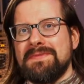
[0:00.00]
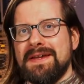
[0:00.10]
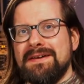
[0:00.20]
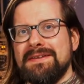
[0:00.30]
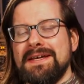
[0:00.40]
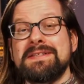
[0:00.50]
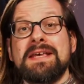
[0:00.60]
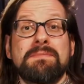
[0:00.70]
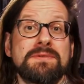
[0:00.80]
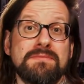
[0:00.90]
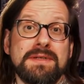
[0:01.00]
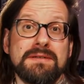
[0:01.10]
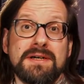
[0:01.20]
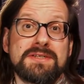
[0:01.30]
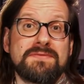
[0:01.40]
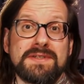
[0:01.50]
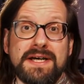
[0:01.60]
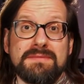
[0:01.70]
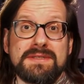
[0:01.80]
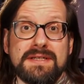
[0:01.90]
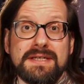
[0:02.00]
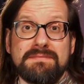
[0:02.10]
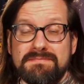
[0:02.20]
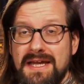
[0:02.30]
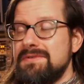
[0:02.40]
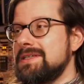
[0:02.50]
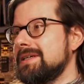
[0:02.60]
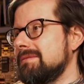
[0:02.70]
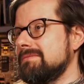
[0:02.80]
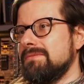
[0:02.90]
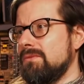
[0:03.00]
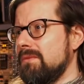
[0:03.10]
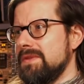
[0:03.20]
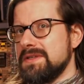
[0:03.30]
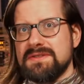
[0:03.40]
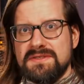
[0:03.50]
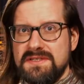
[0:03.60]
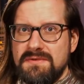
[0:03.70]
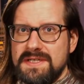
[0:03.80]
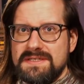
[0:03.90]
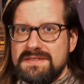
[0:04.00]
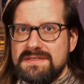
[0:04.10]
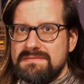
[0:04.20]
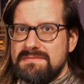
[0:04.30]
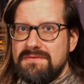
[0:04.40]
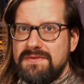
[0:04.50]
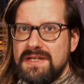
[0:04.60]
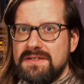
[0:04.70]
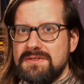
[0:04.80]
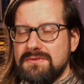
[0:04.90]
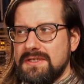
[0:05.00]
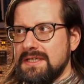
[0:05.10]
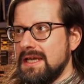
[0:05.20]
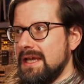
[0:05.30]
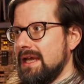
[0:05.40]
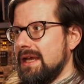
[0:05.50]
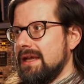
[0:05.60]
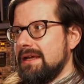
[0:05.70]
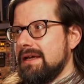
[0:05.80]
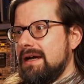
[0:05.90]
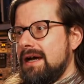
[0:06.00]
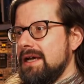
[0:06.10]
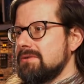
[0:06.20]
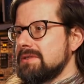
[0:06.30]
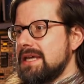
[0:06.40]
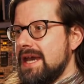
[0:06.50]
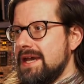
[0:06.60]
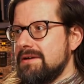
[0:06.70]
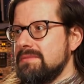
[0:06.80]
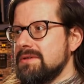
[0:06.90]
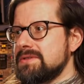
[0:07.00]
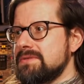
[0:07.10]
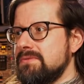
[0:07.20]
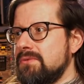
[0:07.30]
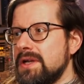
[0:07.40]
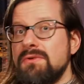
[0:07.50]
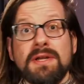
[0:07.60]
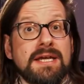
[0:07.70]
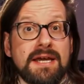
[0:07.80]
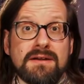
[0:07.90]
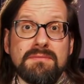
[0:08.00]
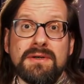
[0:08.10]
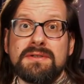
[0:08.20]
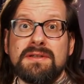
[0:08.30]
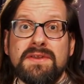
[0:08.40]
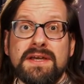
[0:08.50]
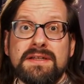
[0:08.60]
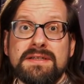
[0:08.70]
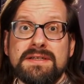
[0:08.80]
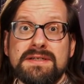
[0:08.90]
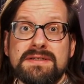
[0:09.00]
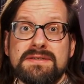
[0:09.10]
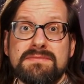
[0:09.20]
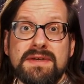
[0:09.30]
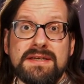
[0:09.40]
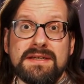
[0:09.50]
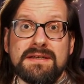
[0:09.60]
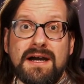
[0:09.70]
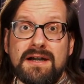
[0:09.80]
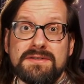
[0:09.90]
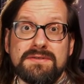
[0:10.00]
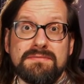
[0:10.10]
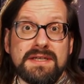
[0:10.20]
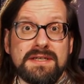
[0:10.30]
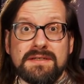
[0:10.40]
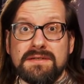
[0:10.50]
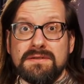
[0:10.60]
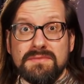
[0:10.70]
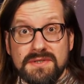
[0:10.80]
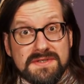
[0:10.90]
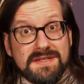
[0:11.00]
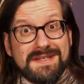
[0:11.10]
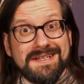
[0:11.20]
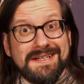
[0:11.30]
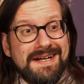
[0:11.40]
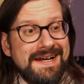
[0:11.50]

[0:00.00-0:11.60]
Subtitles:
And that's happened to me a bunch of times. Like every time there's a series I feel like doing, I don't care, because what I really care about in the end is making art, making music.